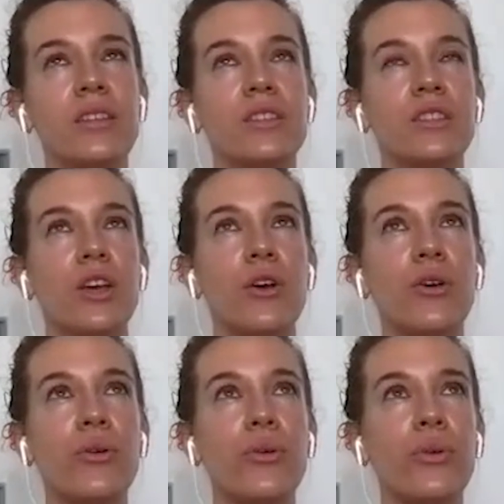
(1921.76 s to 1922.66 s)

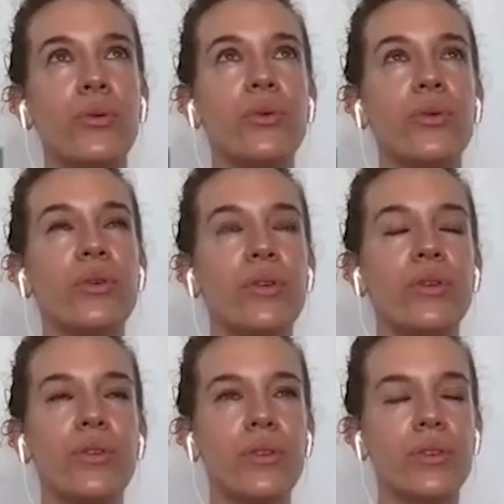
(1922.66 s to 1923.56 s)
So
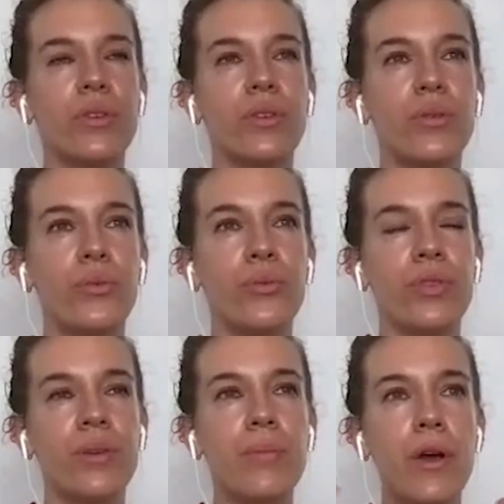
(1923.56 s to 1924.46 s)

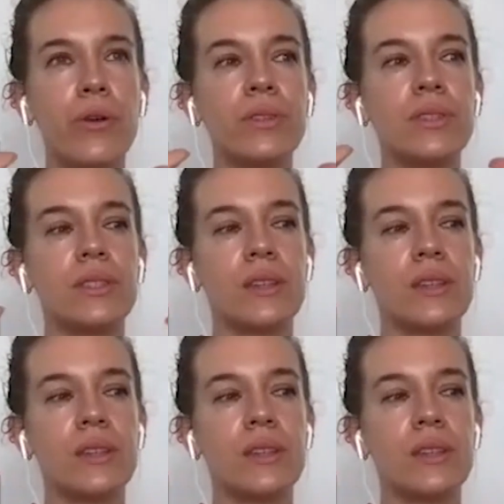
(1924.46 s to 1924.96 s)
the most